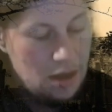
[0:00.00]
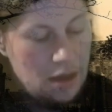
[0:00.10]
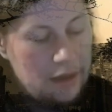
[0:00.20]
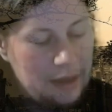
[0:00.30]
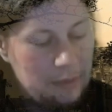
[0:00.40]

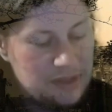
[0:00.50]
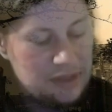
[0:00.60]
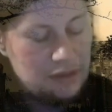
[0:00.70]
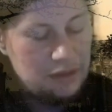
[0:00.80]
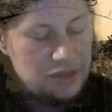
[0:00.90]
It was
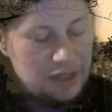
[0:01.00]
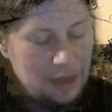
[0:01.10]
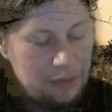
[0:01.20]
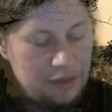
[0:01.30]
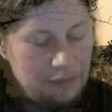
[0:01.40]
astonishing how
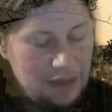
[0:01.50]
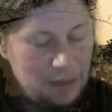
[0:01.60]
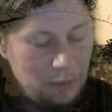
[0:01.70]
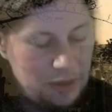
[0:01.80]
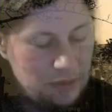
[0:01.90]
thoroughly a
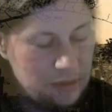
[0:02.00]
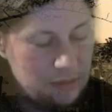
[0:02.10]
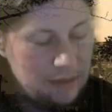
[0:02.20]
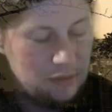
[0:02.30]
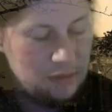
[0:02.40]
woman who
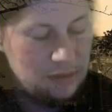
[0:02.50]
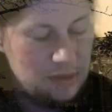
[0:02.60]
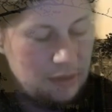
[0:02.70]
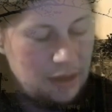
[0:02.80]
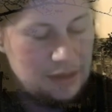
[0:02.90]
thrived on
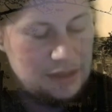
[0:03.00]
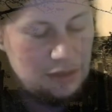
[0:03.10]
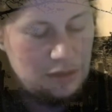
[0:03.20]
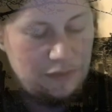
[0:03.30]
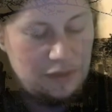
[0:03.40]
notoriety
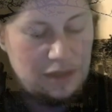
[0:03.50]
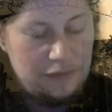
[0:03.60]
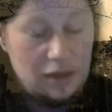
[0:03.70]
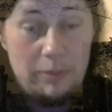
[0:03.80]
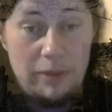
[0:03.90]
could avoid having
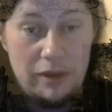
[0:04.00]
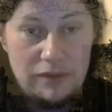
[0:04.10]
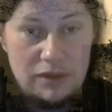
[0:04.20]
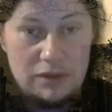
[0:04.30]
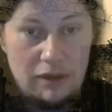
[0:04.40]
her
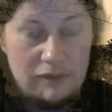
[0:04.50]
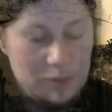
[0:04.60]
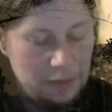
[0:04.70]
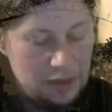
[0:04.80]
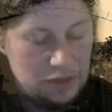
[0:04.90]
photographs
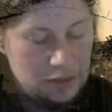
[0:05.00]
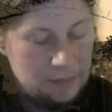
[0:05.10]
published.